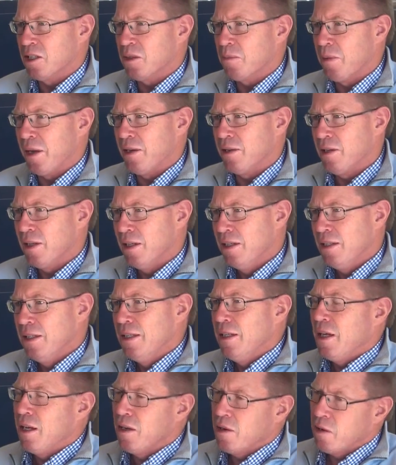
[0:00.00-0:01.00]
spend.
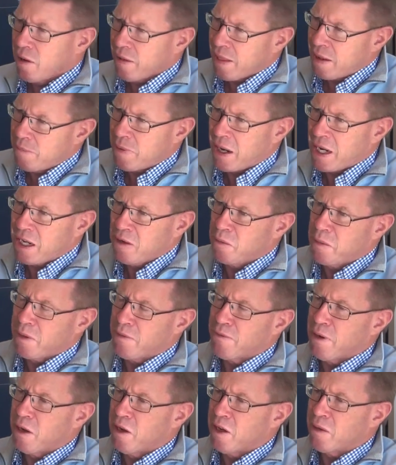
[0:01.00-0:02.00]
A lot of that money will be
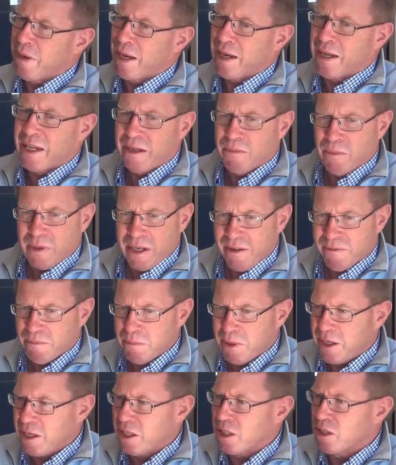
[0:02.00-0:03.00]
flowing back in. We have
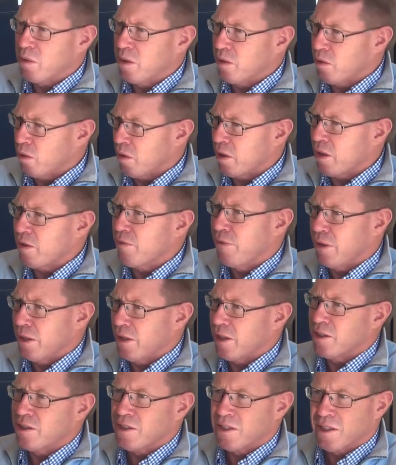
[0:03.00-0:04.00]
meetings with all the
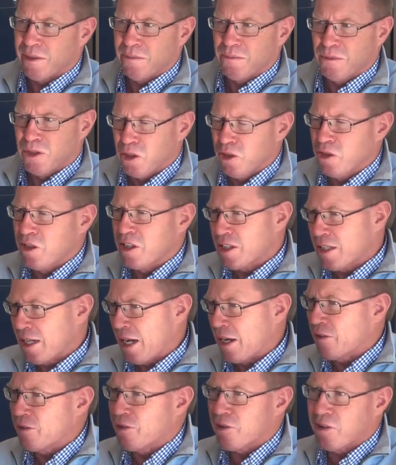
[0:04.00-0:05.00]
affiliates, so juniors
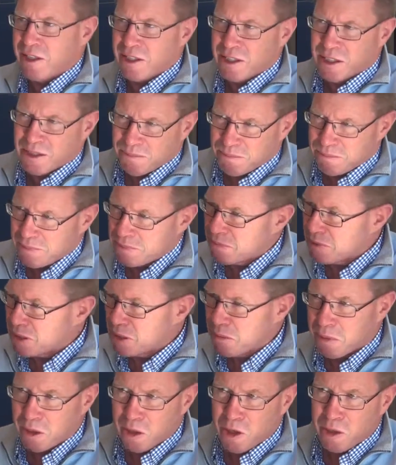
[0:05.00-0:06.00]
countries,
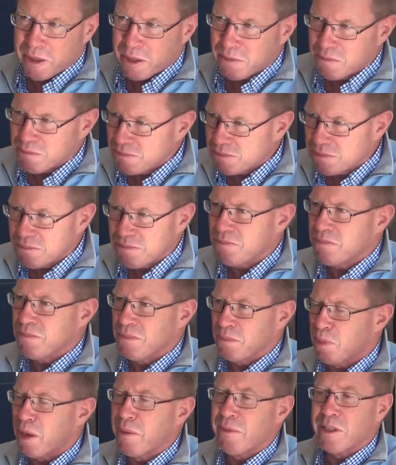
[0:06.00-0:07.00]
suburban,
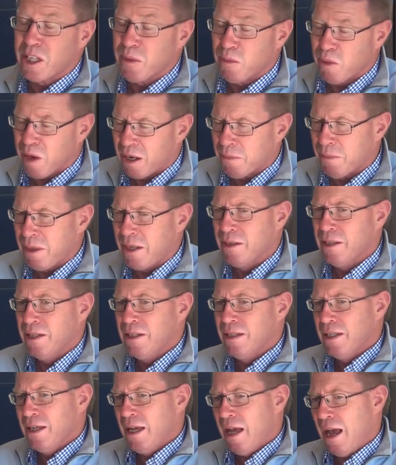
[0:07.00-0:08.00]
Premiership Rugby,
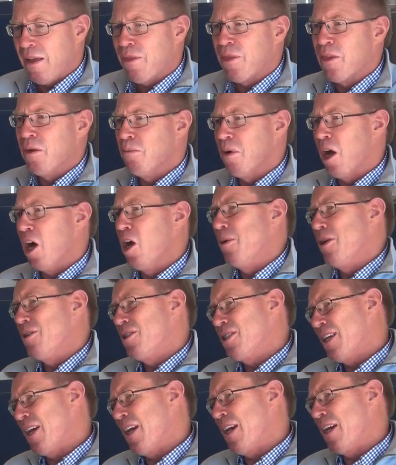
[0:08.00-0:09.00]
at the moment
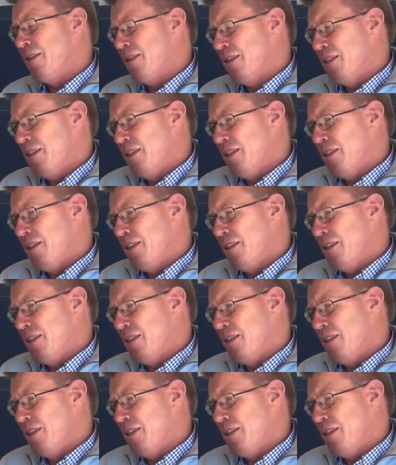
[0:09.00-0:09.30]
saying,